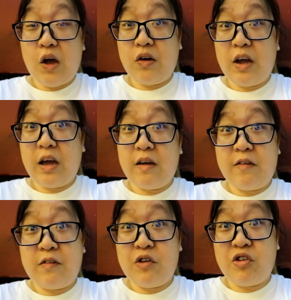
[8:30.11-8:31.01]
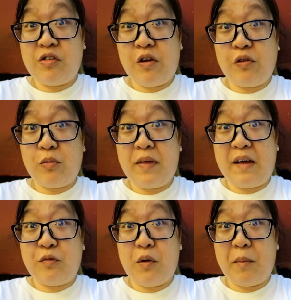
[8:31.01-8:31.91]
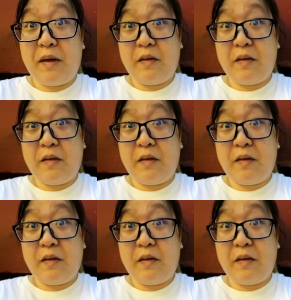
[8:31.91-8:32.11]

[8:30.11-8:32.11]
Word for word: okay, so we're just gonna relax for a bit.